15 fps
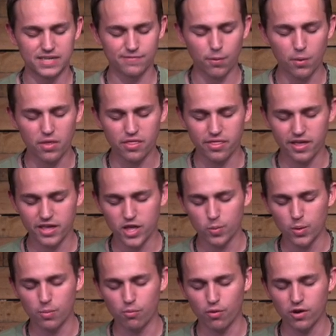Father, we thank you,
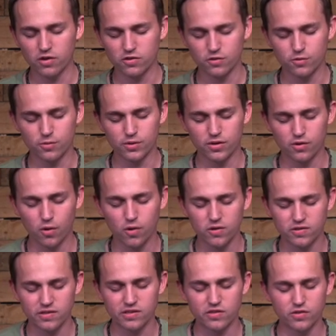we praise you, and
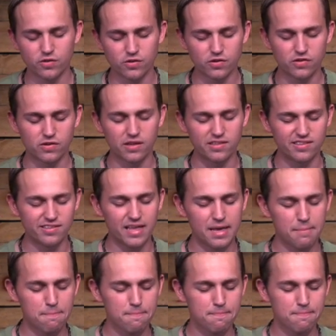always things in your Son's
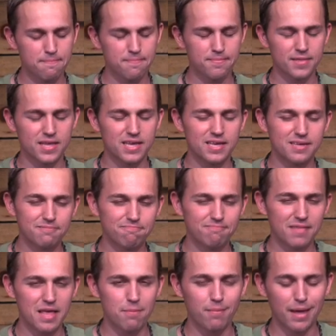name.
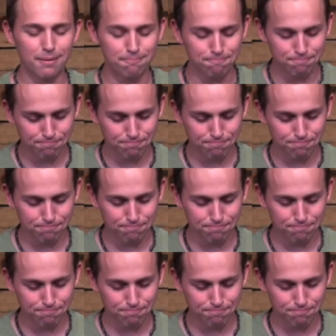Amen.